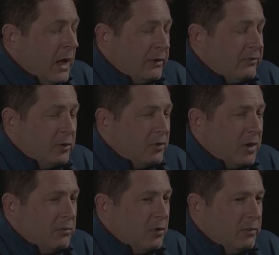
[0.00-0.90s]
I, I
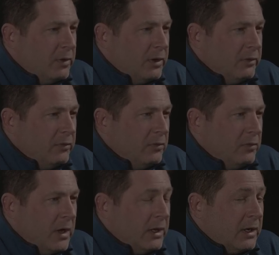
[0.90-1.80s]
smoke Humboldt, bud. You
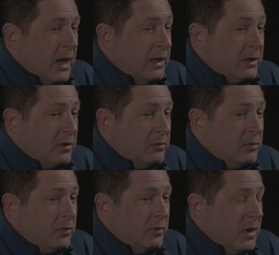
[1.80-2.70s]
know, I like I like
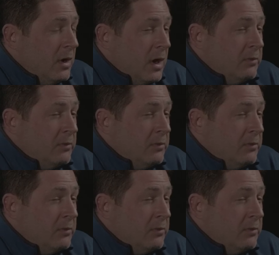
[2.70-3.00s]
Humboldt.